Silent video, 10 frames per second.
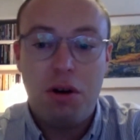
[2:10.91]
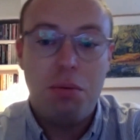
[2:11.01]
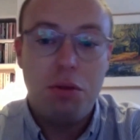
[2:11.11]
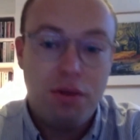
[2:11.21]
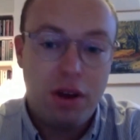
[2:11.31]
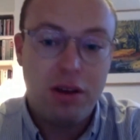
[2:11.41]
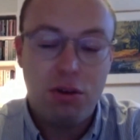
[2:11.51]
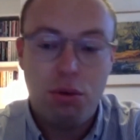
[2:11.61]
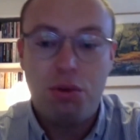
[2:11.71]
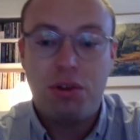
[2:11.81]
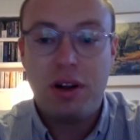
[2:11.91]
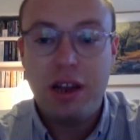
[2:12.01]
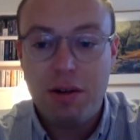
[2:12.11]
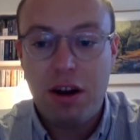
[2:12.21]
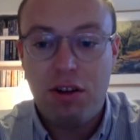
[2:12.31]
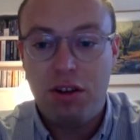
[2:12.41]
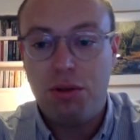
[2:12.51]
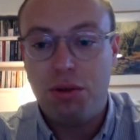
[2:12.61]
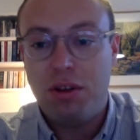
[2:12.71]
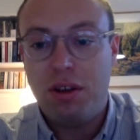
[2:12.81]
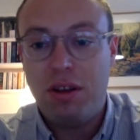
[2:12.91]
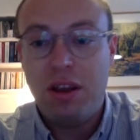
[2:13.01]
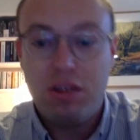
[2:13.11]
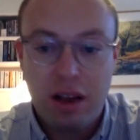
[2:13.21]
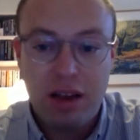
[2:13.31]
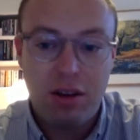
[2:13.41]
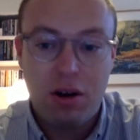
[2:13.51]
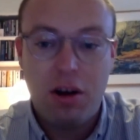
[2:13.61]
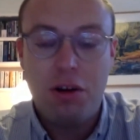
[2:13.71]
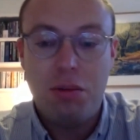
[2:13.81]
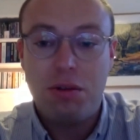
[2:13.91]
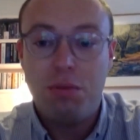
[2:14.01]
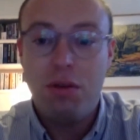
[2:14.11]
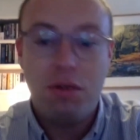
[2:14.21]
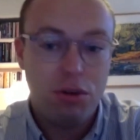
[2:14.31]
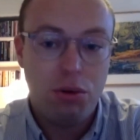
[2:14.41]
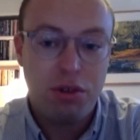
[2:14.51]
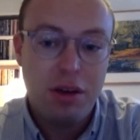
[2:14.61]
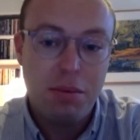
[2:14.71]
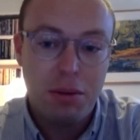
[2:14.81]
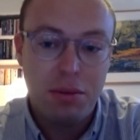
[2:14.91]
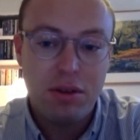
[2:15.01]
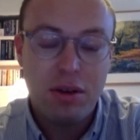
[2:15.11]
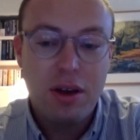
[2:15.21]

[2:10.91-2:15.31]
Moving towards cleaner energy sources, insulating our homes, moving towards heat pumps